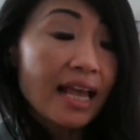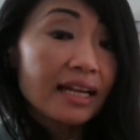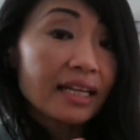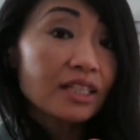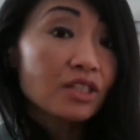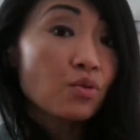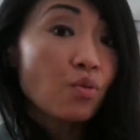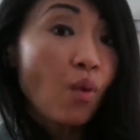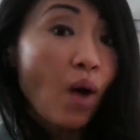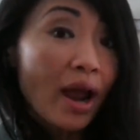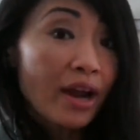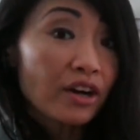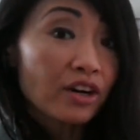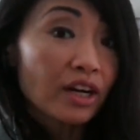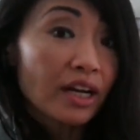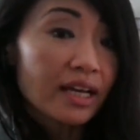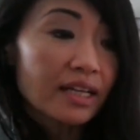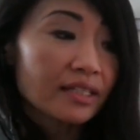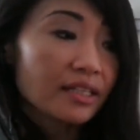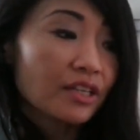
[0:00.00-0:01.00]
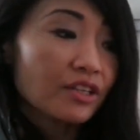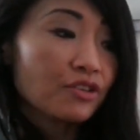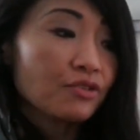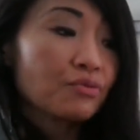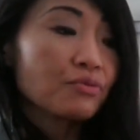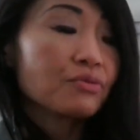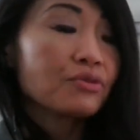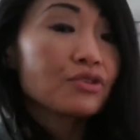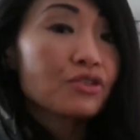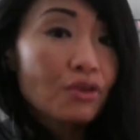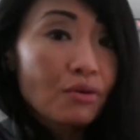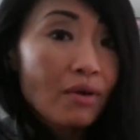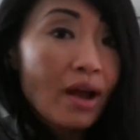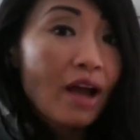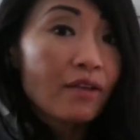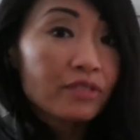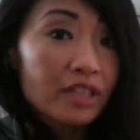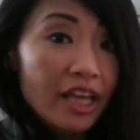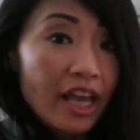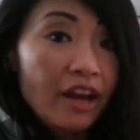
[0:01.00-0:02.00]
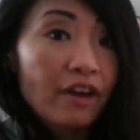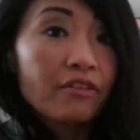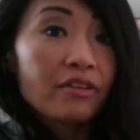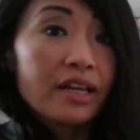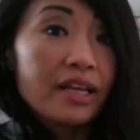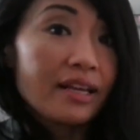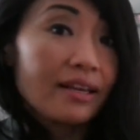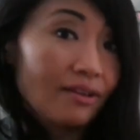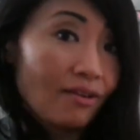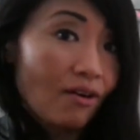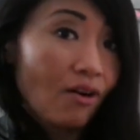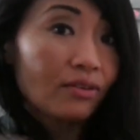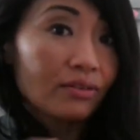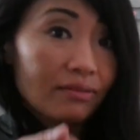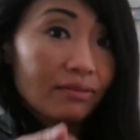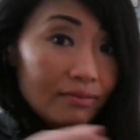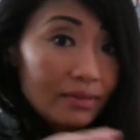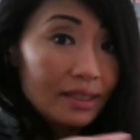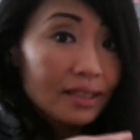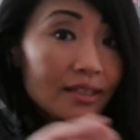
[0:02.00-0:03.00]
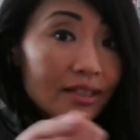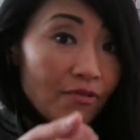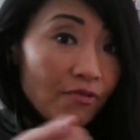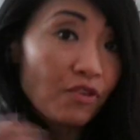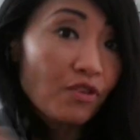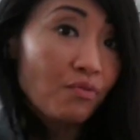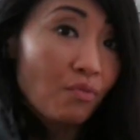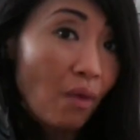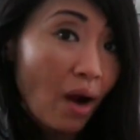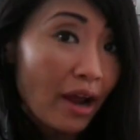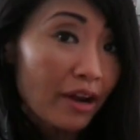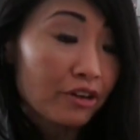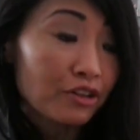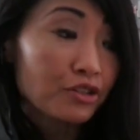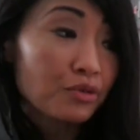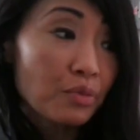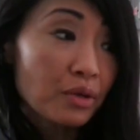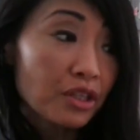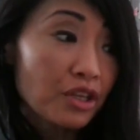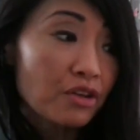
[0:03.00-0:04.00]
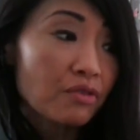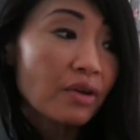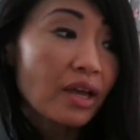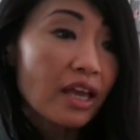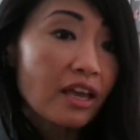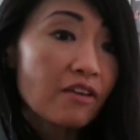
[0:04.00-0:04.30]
And it's wireless. You don't have to carry all the different wires with you.